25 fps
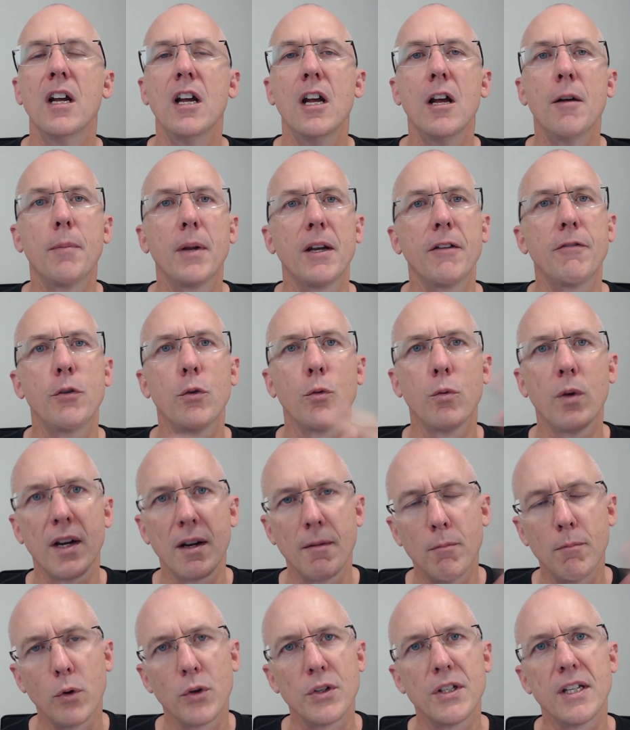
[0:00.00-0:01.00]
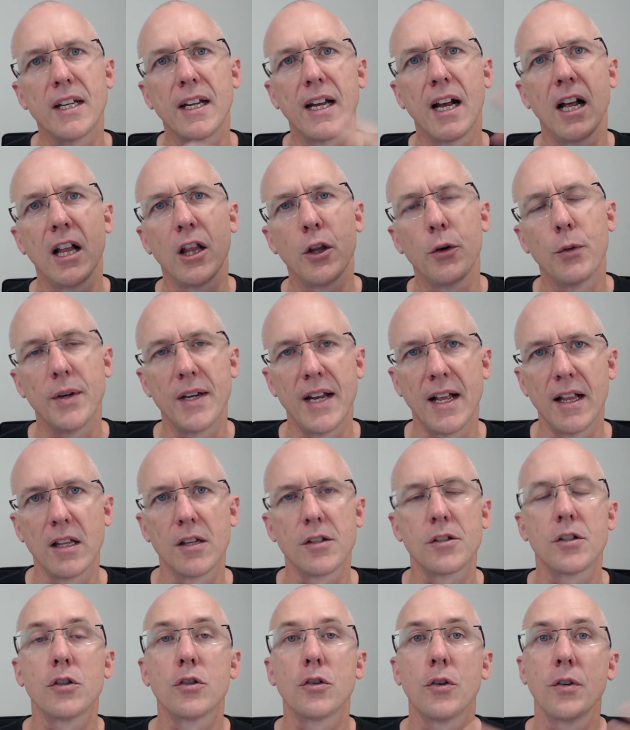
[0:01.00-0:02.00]
But if you run a Monte Carlo
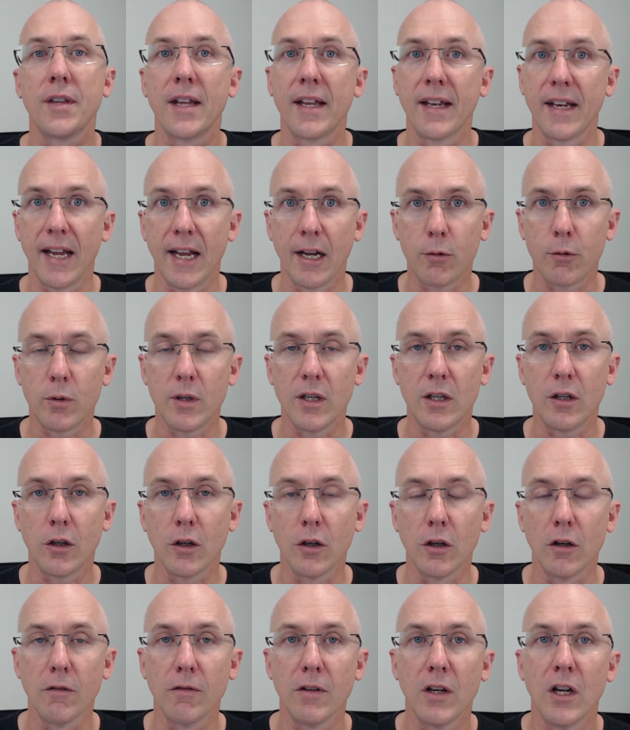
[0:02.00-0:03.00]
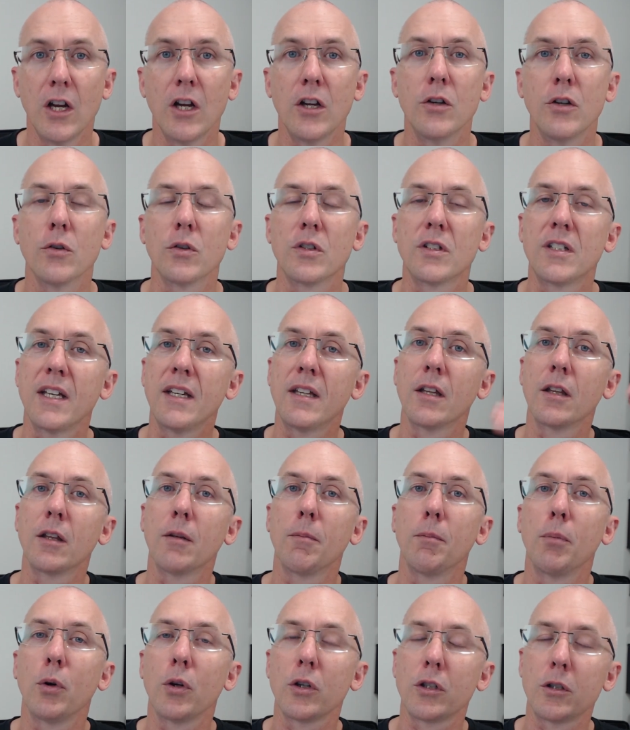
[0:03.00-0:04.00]
analysis on that equity curve, you'll see that the
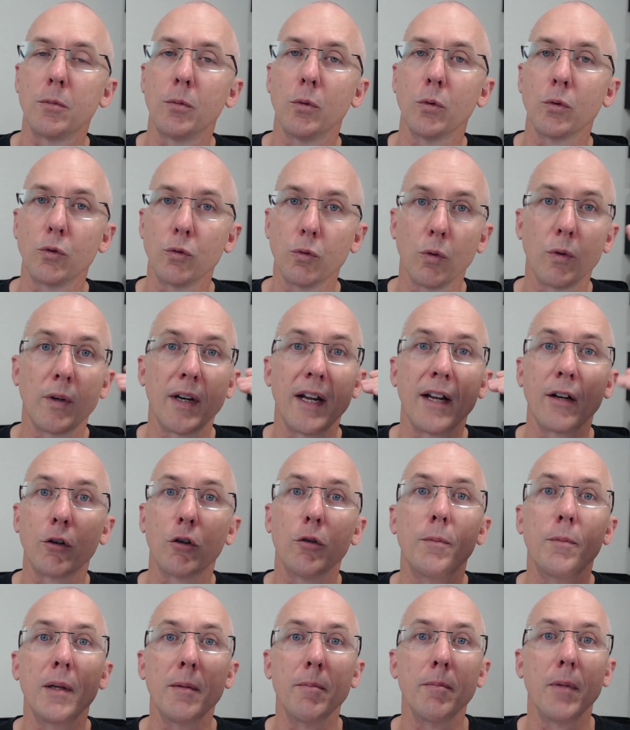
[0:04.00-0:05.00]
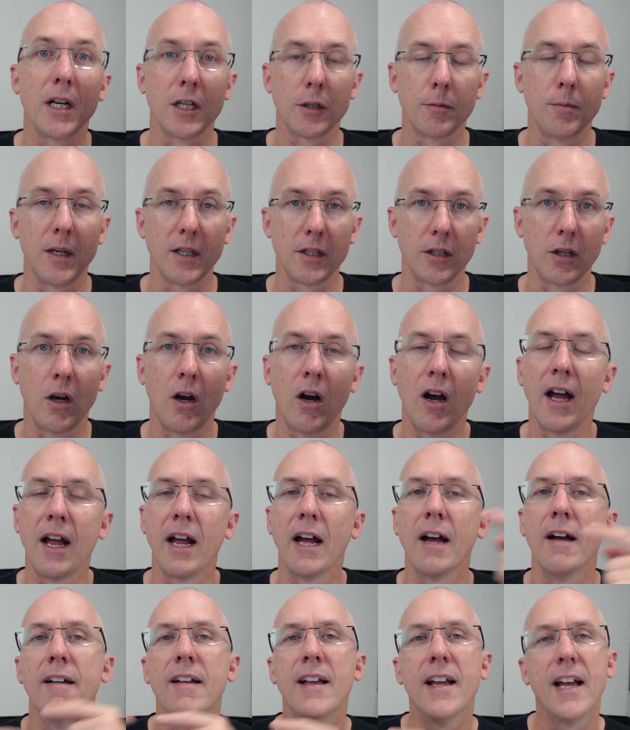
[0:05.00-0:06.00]
possible drawdown could be much, much
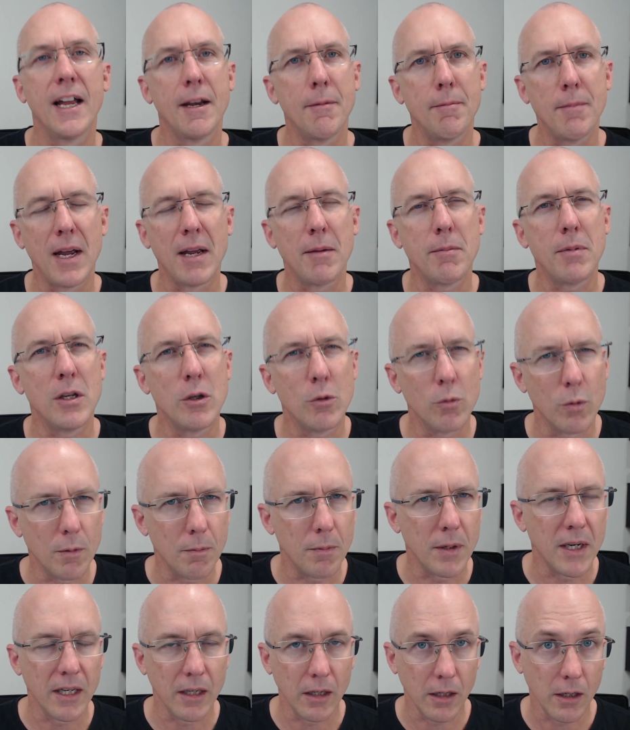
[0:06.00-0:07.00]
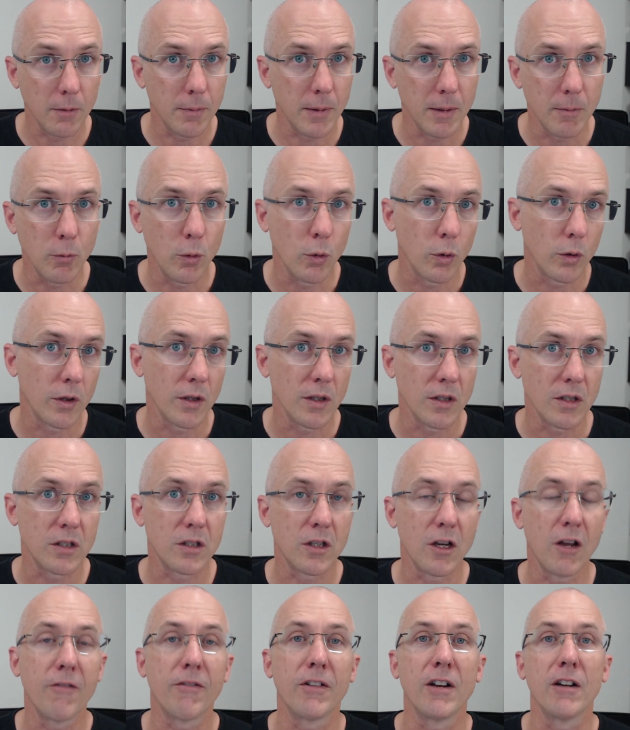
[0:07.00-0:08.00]
higher, and maybe you would be a little bit more
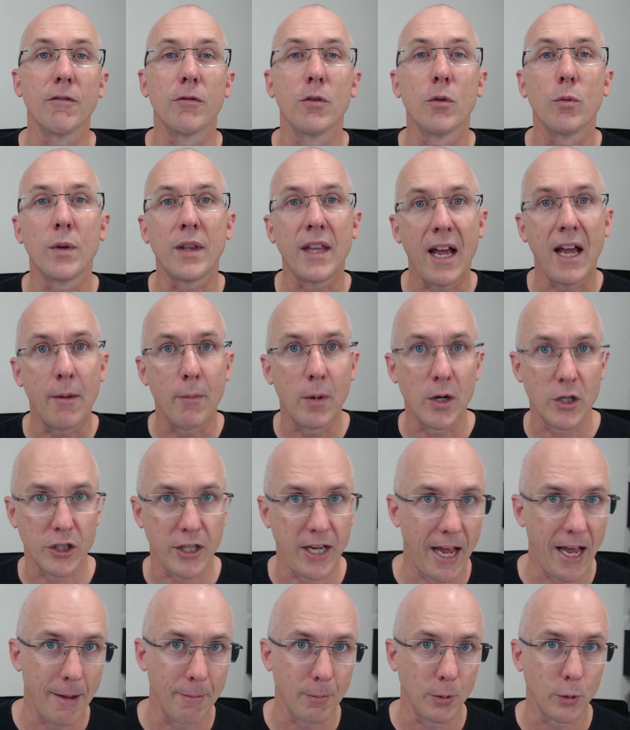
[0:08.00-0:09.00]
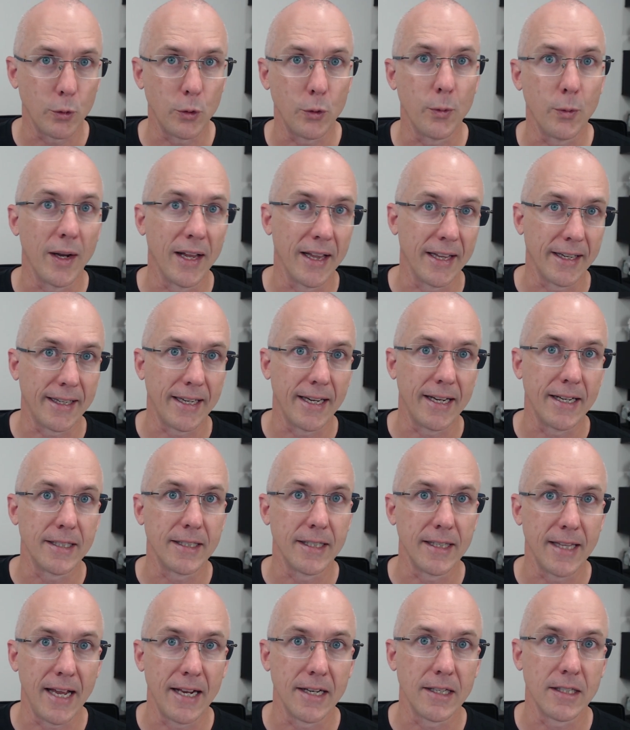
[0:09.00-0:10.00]
conservative with how much capital you allocate to
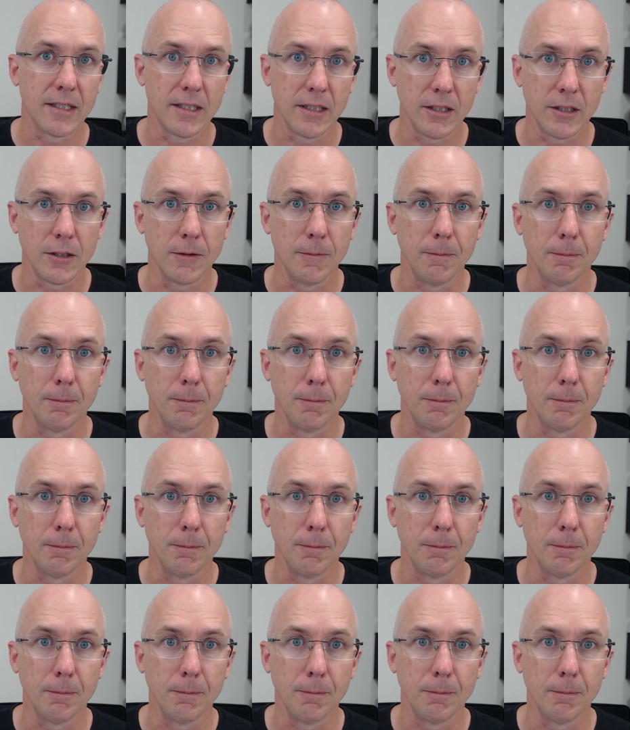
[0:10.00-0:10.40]
that system.